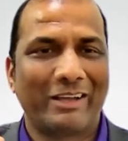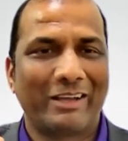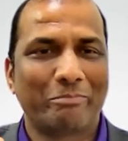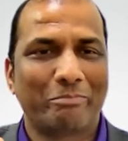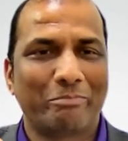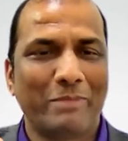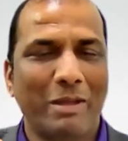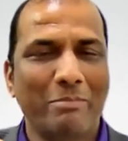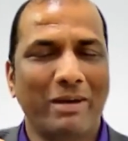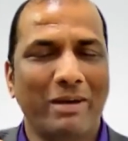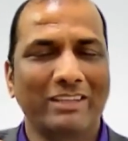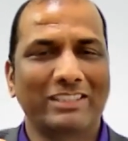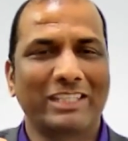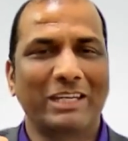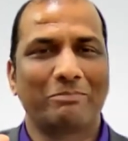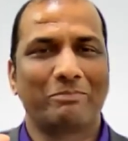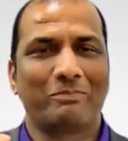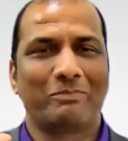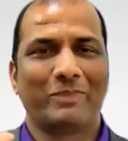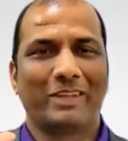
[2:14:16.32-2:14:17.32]

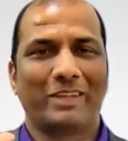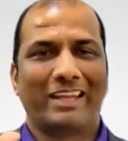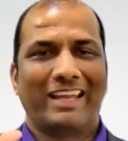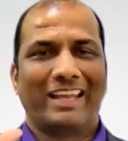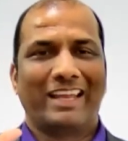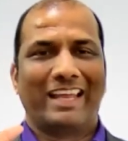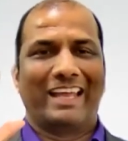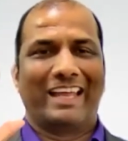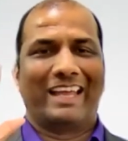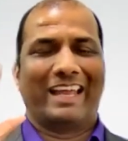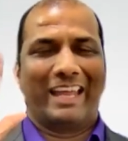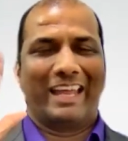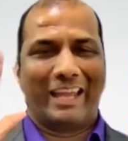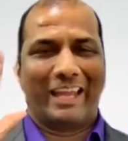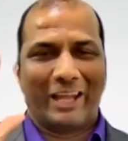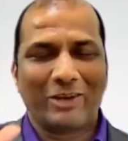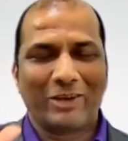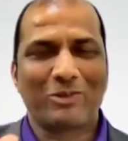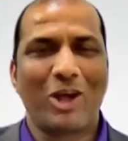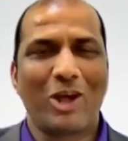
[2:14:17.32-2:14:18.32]
membership
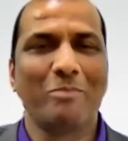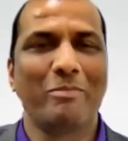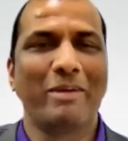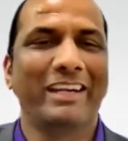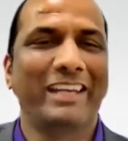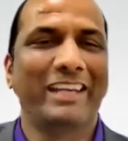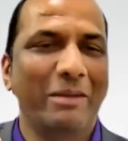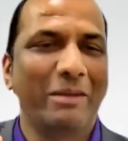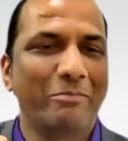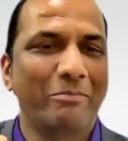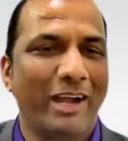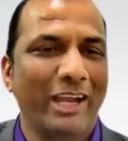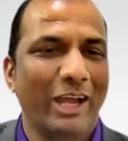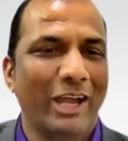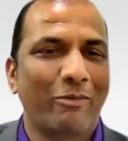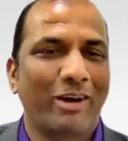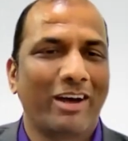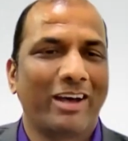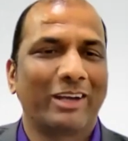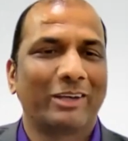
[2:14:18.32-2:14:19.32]
enrollment done by
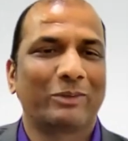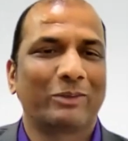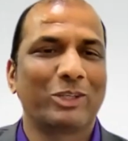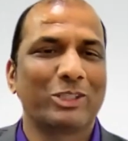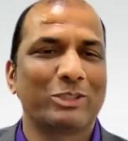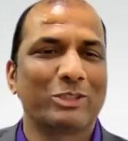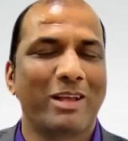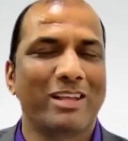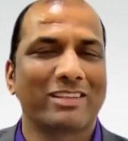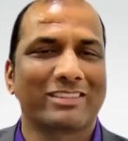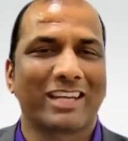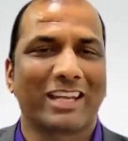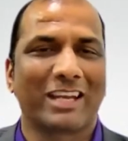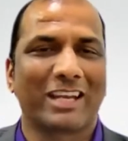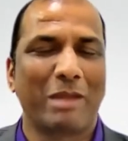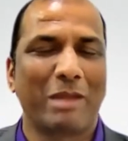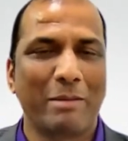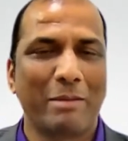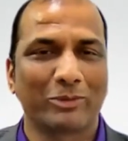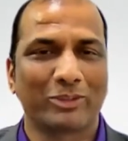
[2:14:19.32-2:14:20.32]
our Toastmaster
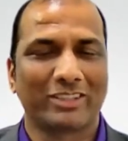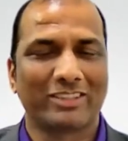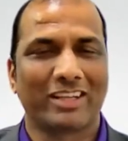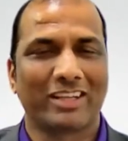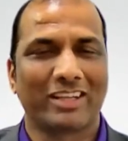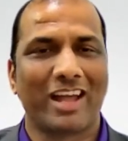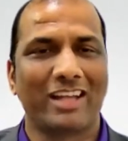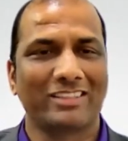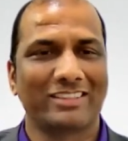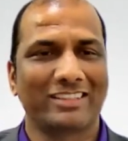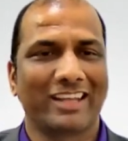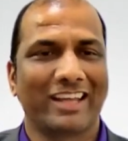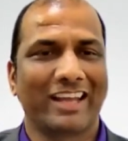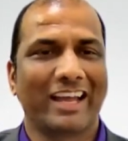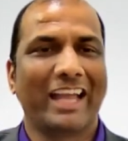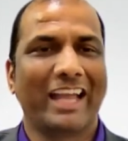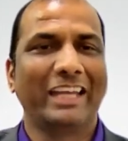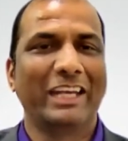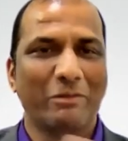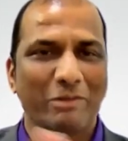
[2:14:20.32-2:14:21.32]
Mahmoud Adaraj,
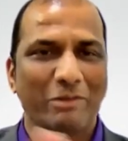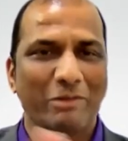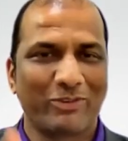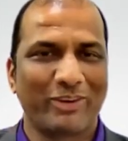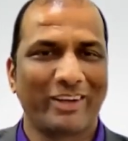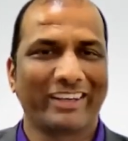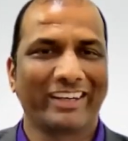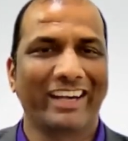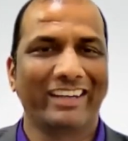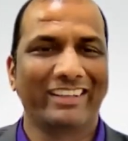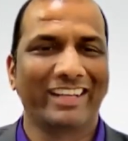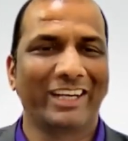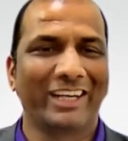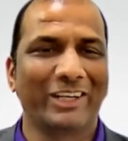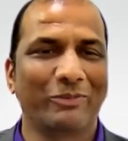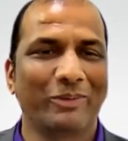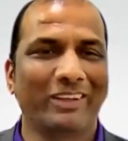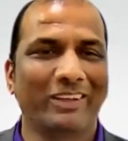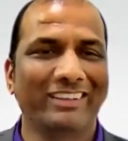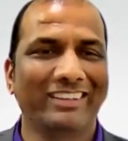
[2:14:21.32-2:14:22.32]
I never forget that
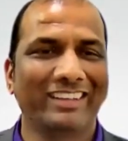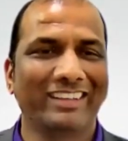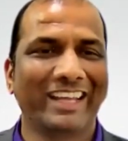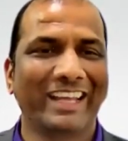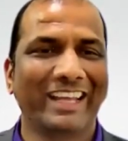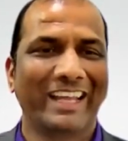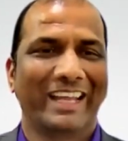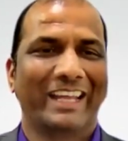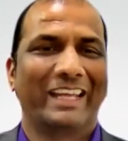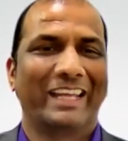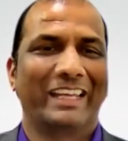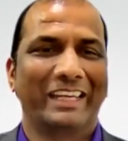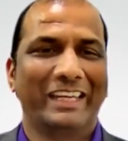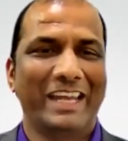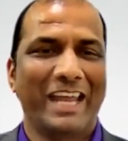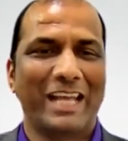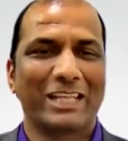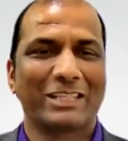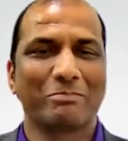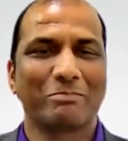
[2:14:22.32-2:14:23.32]
one. He
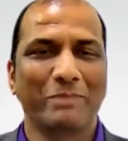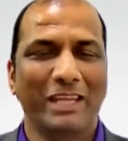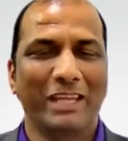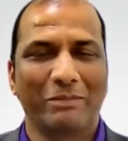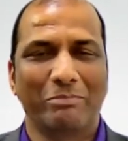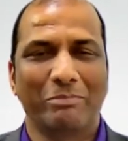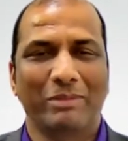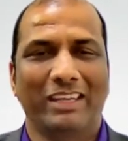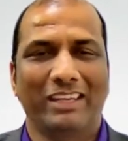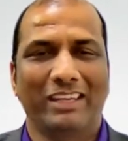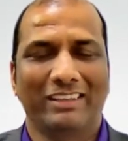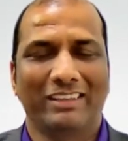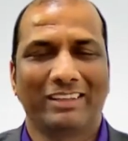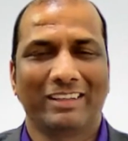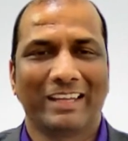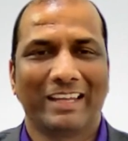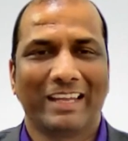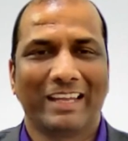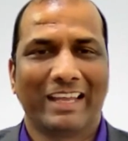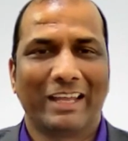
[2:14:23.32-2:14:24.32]
has made me,
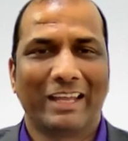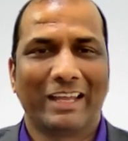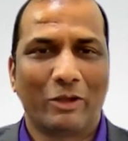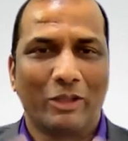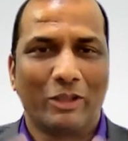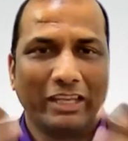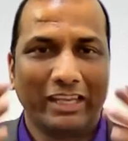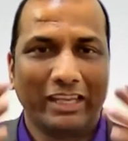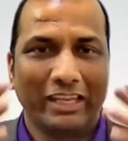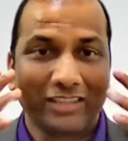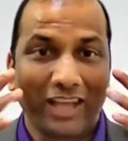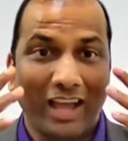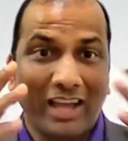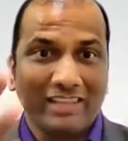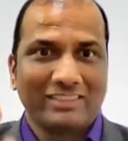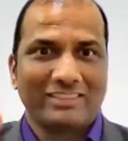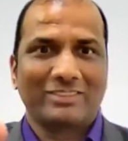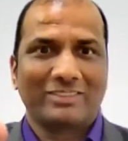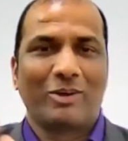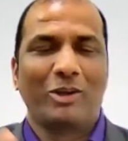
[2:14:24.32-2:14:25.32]
his
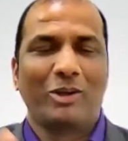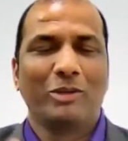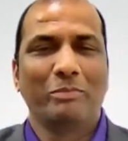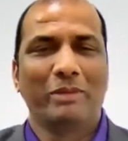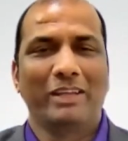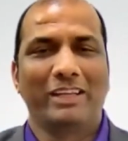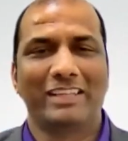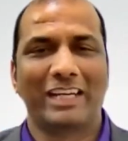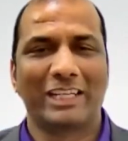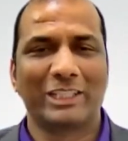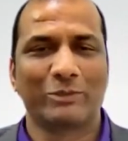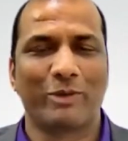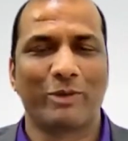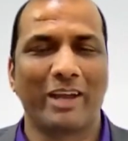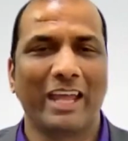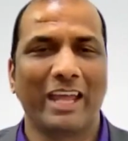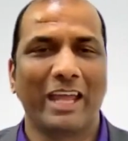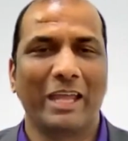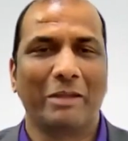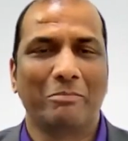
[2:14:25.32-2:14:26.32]
eyes on me. That's why
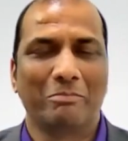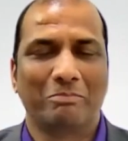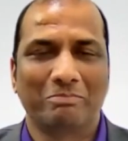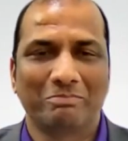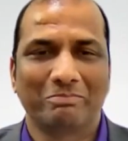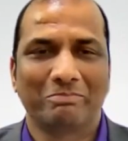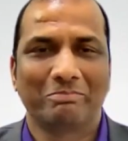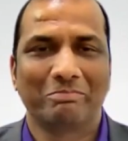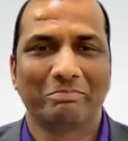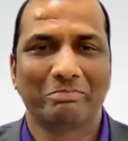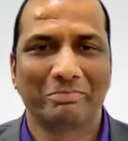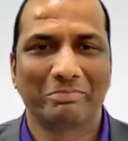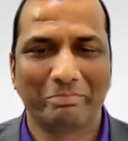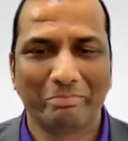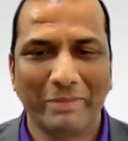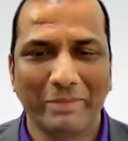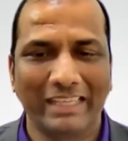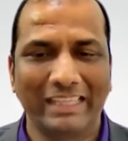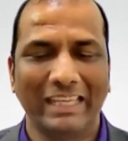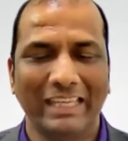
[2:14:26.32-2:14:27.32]
I am
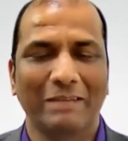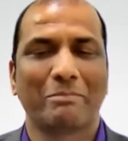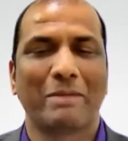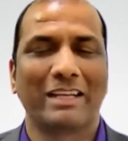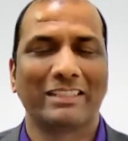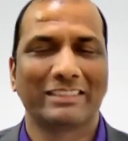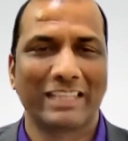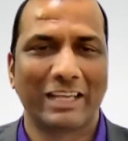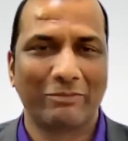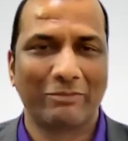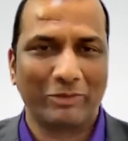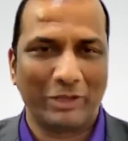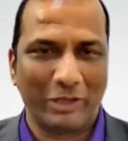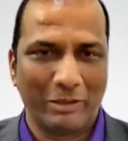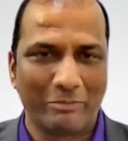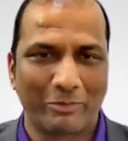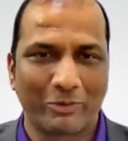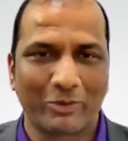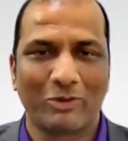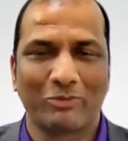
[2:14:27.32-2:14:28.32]
making myself
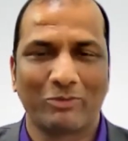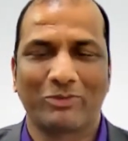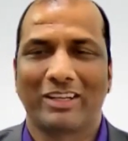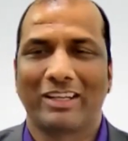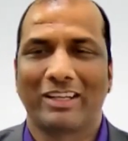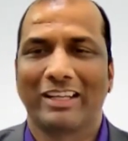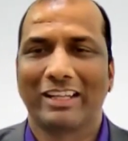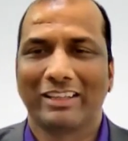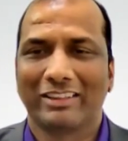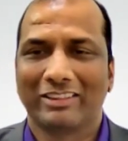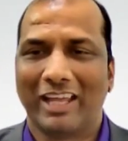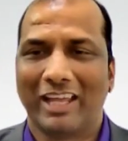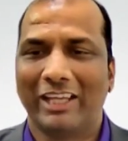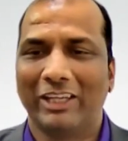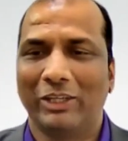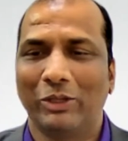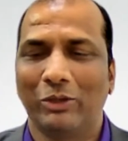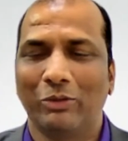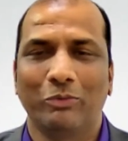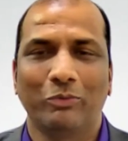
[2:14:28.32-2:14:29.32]
improved.
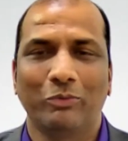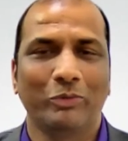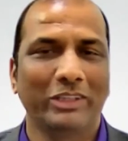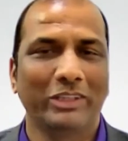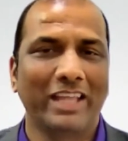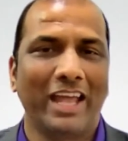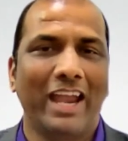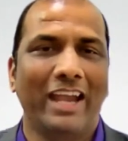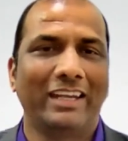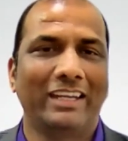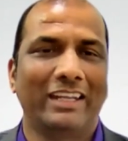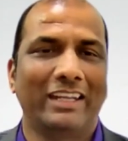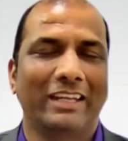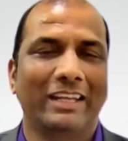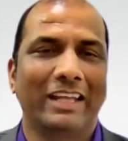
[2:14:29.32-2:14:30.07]
Thank you. With that,